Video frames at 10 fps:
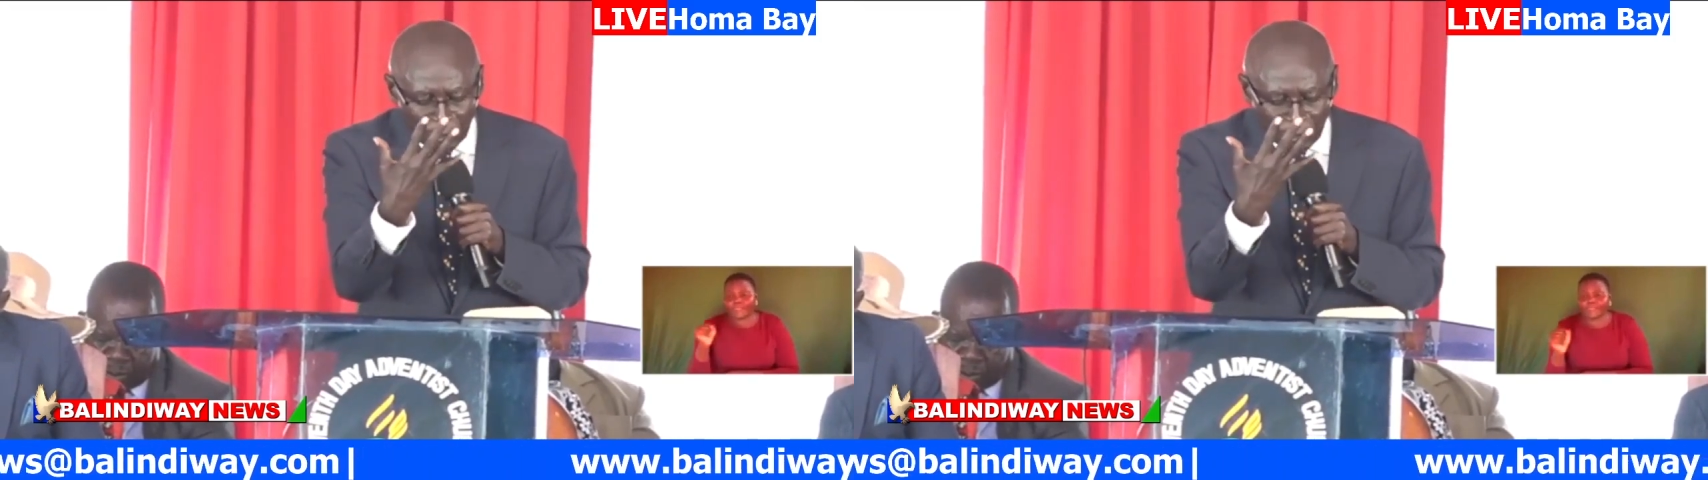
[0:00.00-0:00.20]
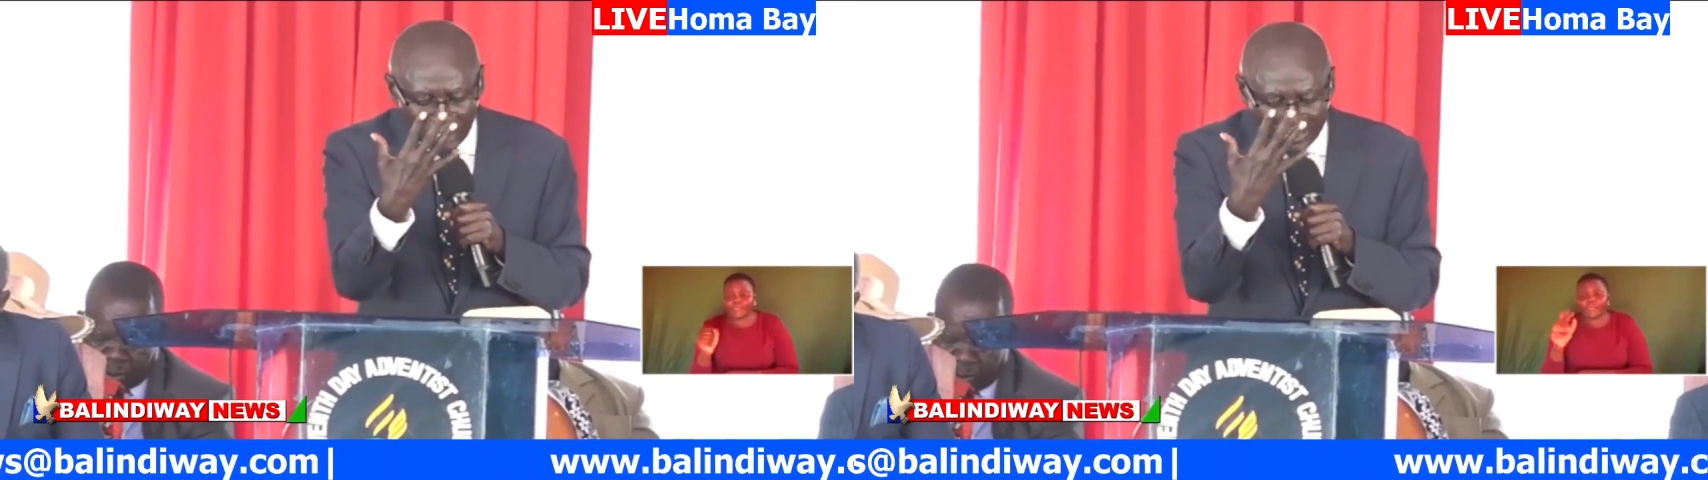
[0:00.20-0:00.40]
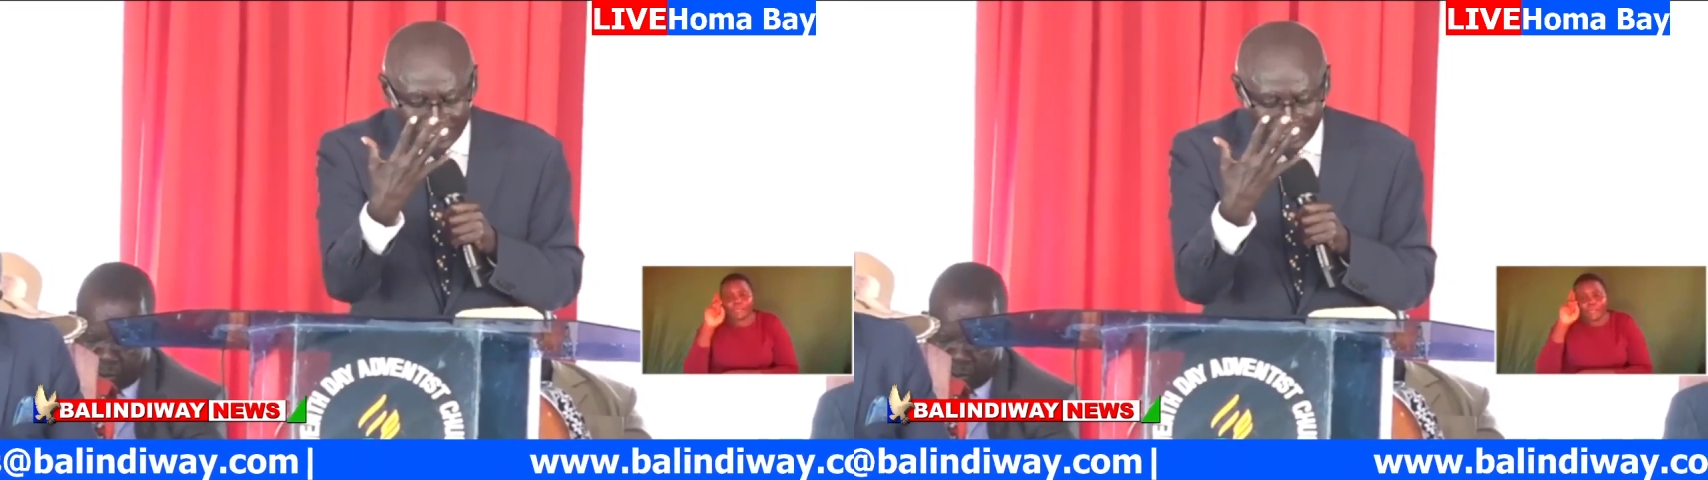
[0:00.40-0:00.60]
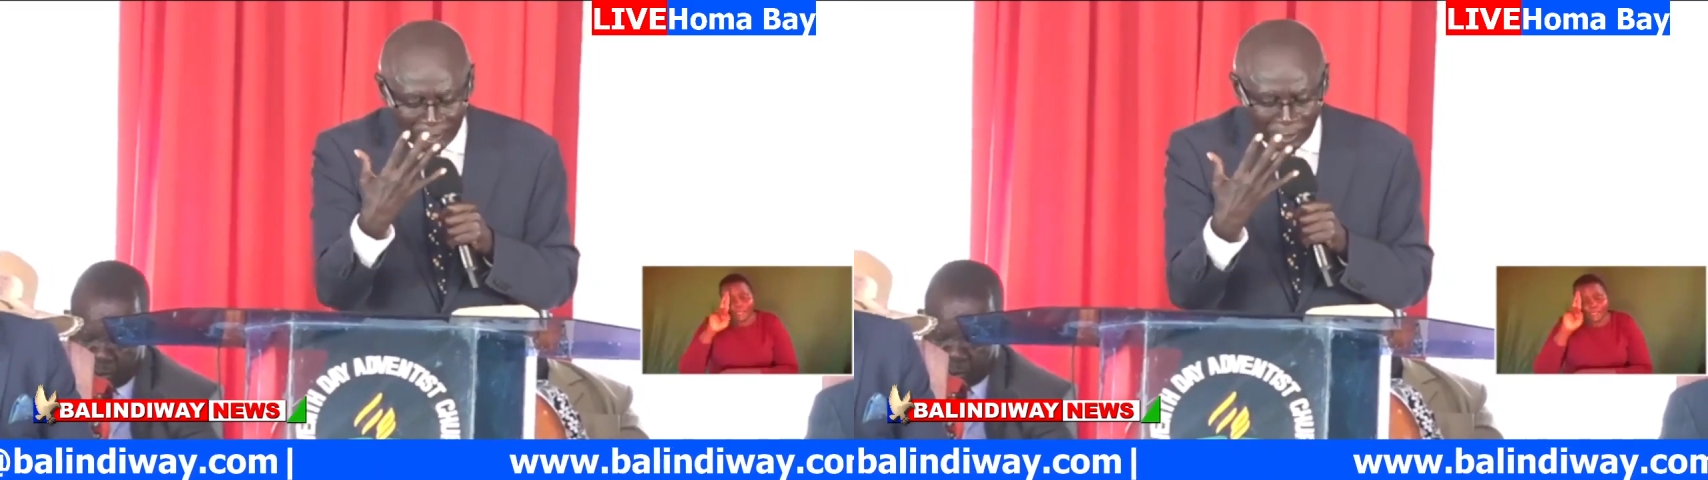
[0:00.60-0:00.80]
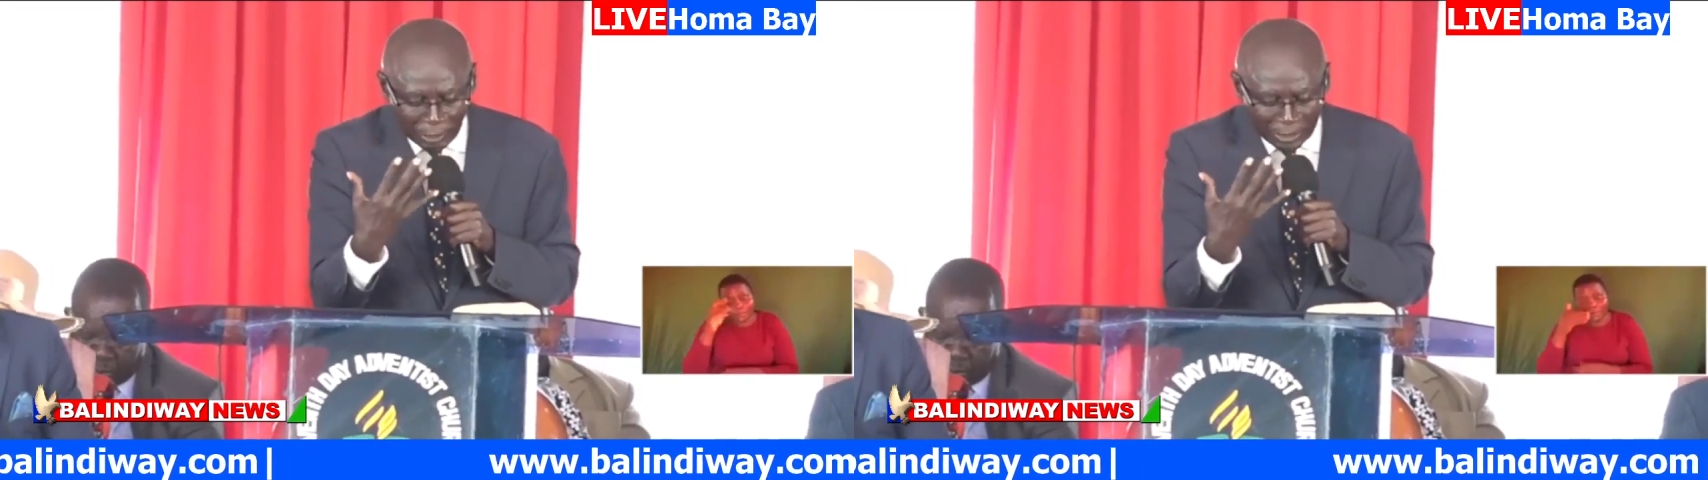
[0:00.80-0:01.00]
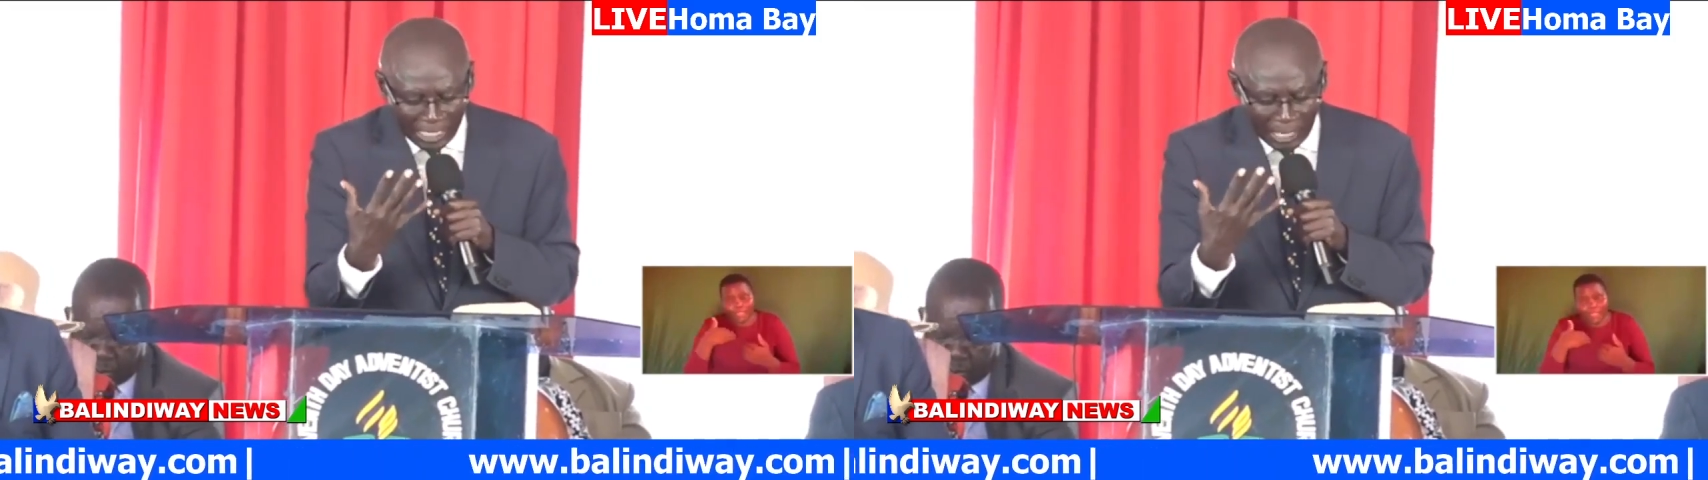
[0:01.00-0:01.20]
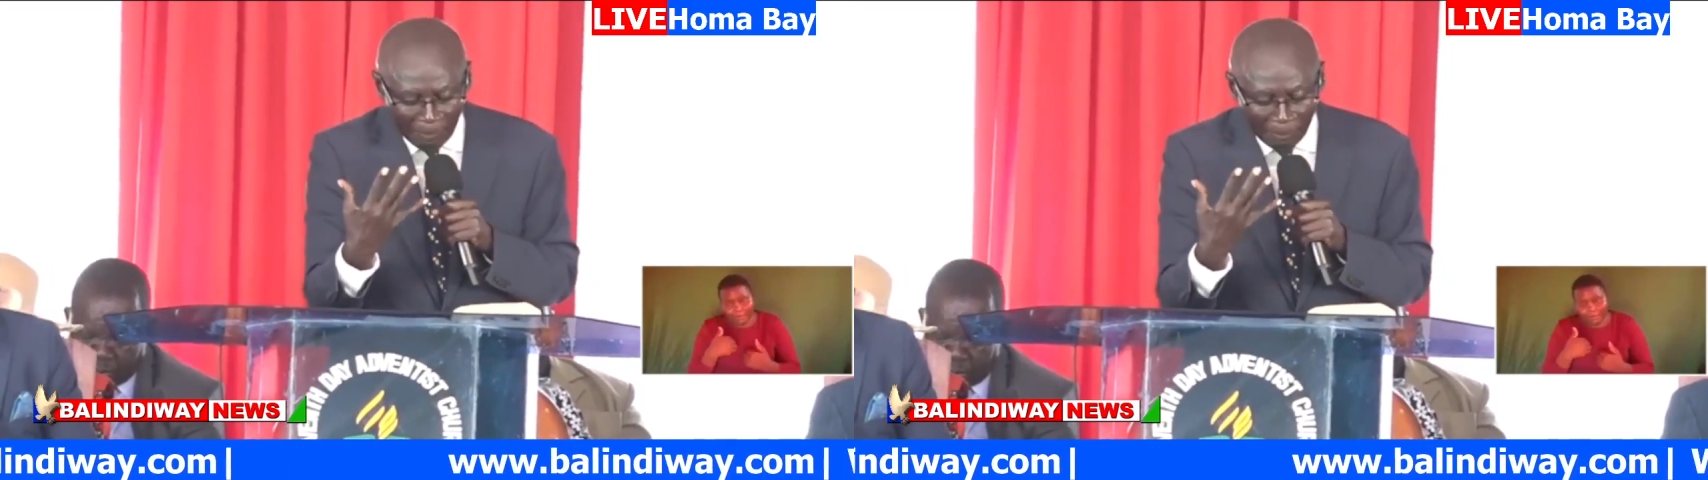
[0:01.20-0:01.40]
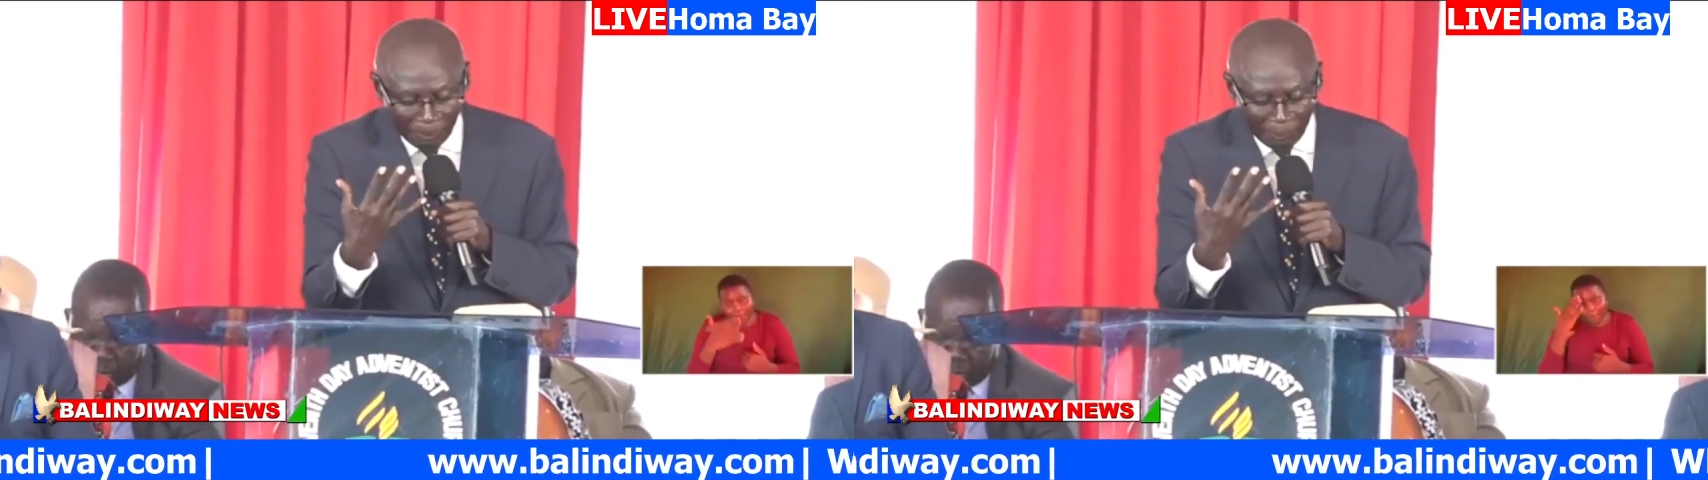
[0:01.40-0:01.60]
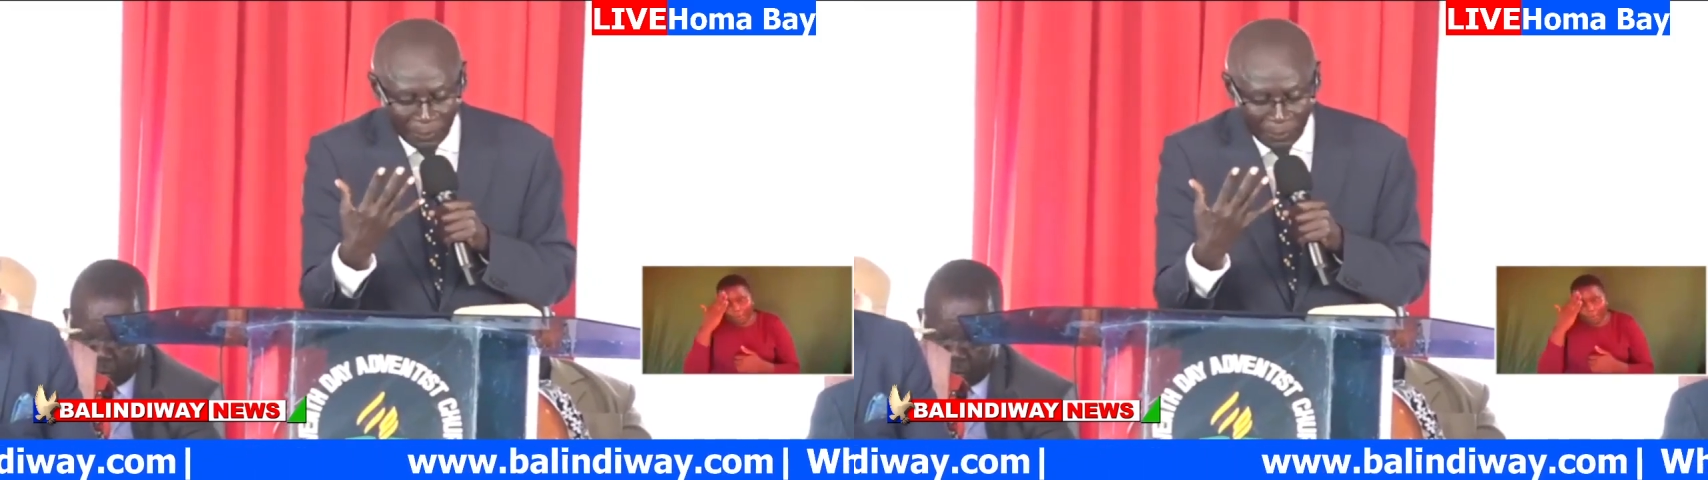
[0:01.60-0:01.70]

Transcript: Jesus has not come.